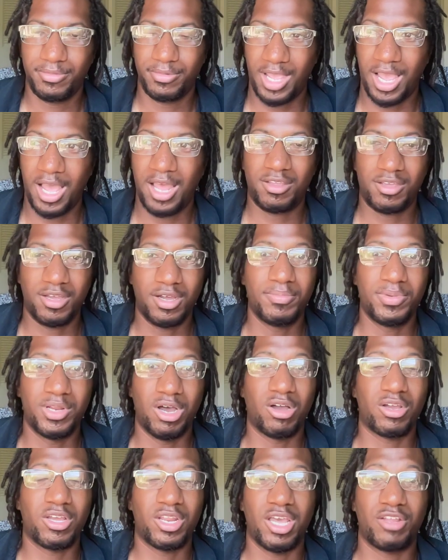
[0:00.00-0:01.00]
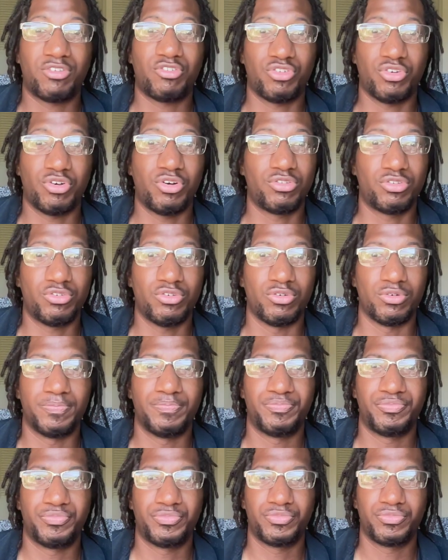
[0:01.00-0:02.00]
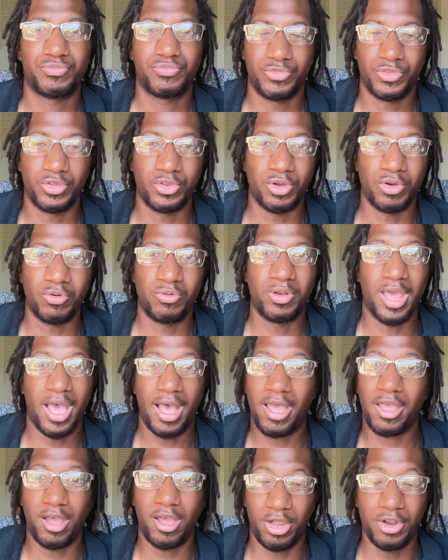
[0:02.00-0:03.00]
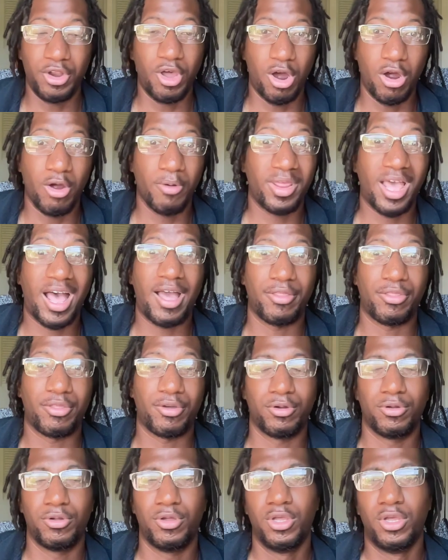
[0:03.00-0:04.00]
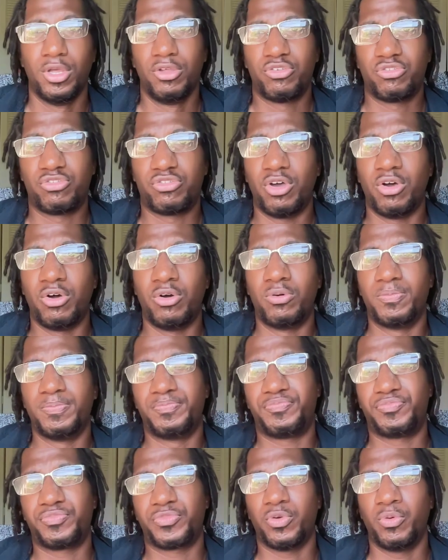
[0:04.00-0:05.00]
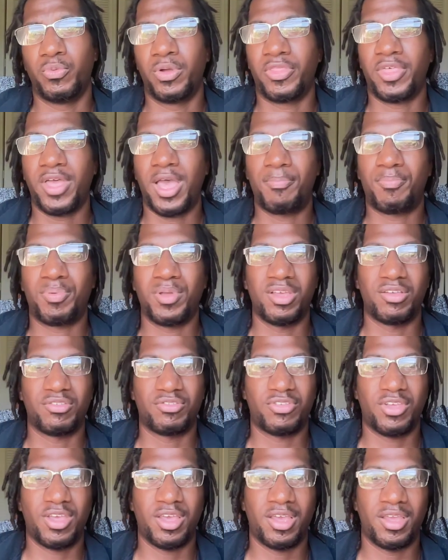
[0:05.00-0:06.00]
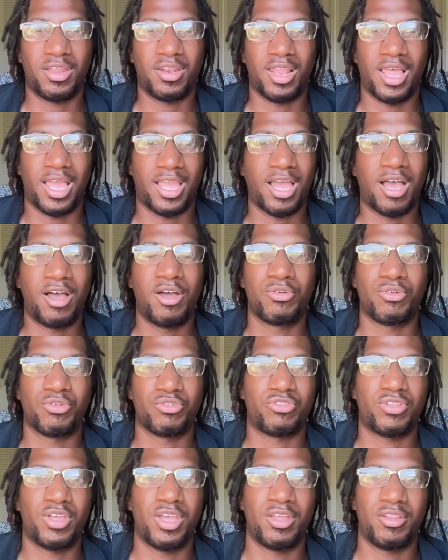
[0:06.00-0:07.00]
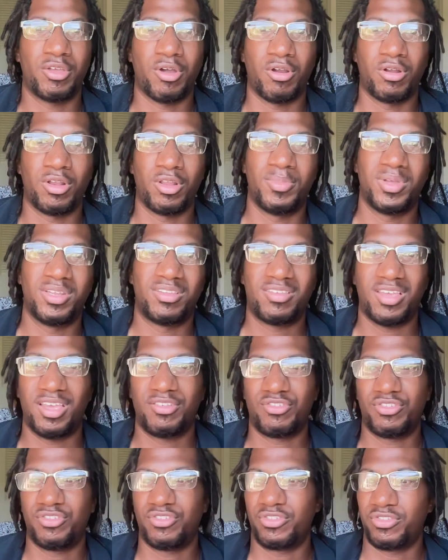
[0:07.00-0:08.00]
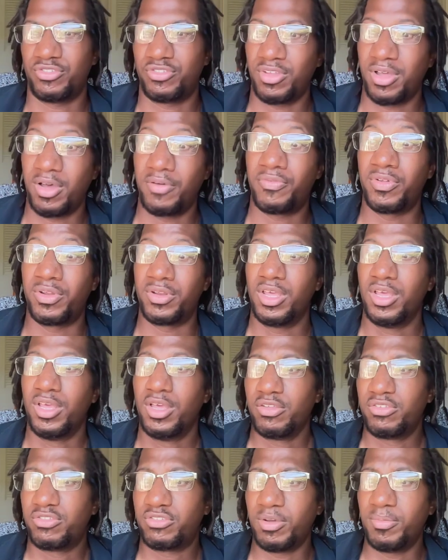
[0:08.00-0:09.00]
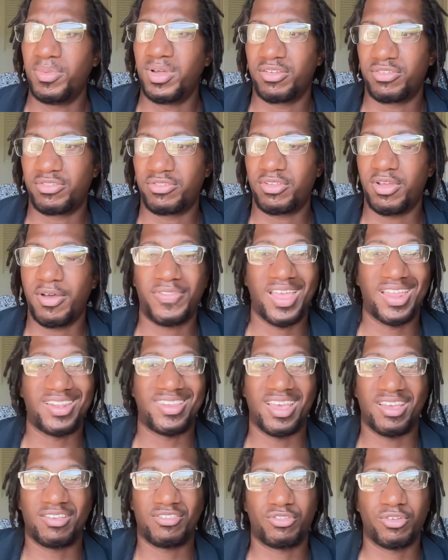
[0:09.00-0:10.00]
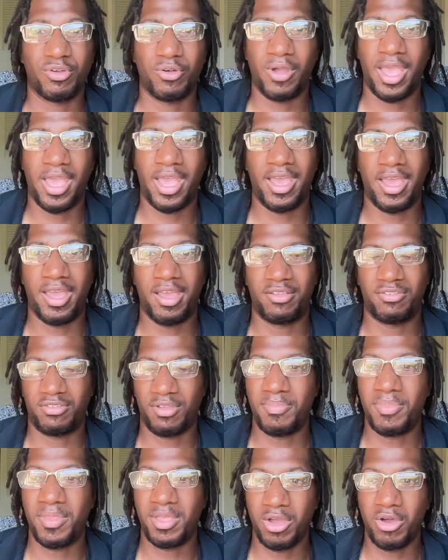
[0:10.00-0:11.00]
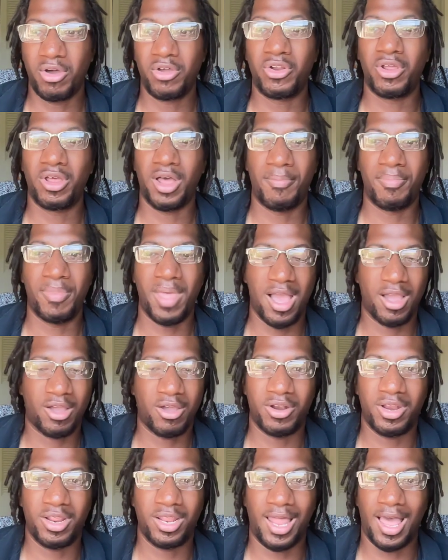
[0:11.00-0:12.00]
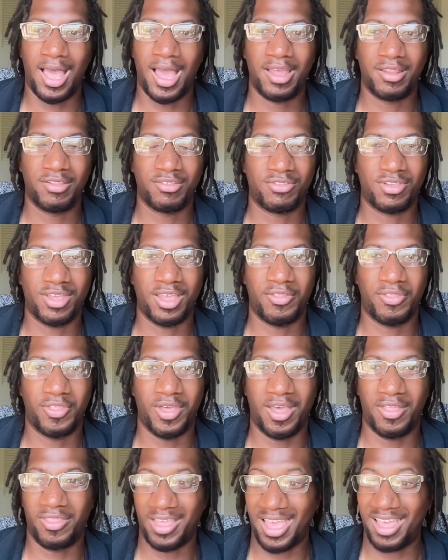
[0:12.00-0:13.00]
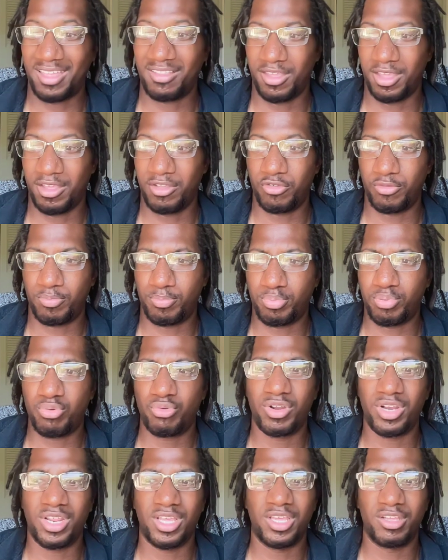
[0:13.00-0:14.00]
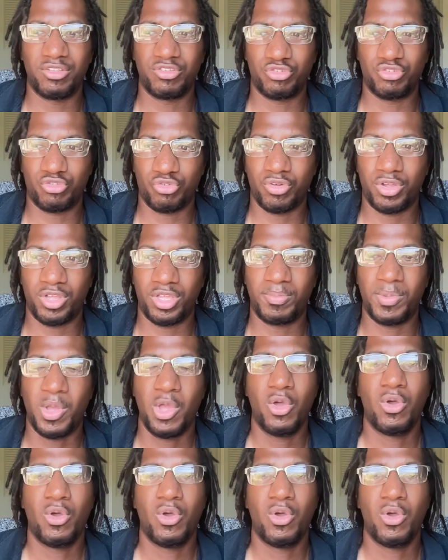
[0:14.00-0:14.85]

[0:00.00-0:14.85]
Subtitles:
I'd come knocking at your door too, not unarmed either. So, with that being said, like I understand there are limitations and stuff, and some of the stuff that Dexter has, I'm not gonna lie and say that that is pretty extreme.